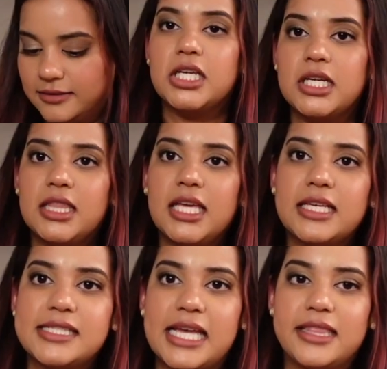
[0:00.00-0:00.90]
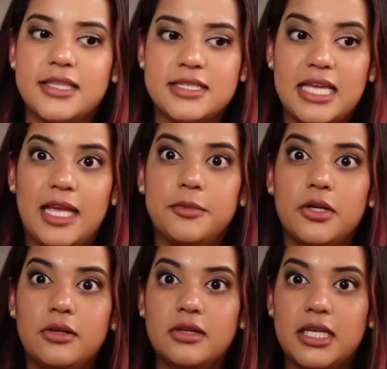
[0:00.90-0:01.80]
The good thing is that the
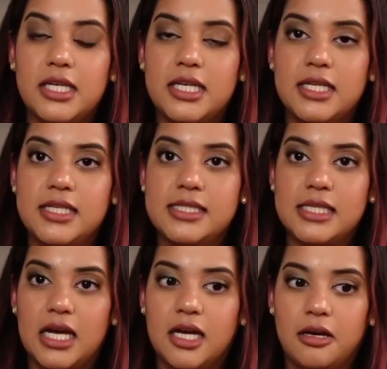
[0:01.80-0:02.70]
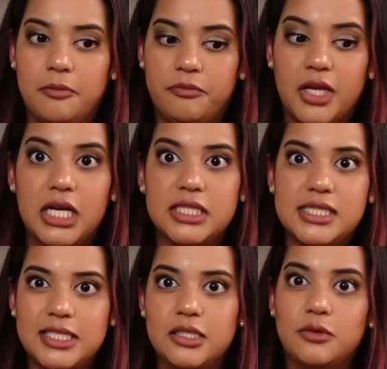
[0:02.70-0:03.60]
table is
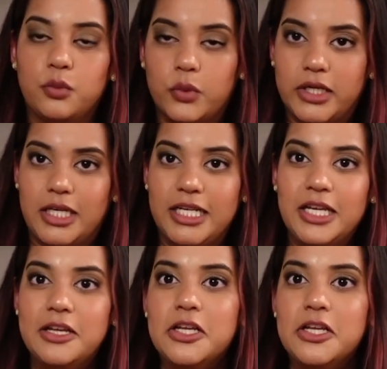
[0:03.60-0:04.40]
unsealed wood.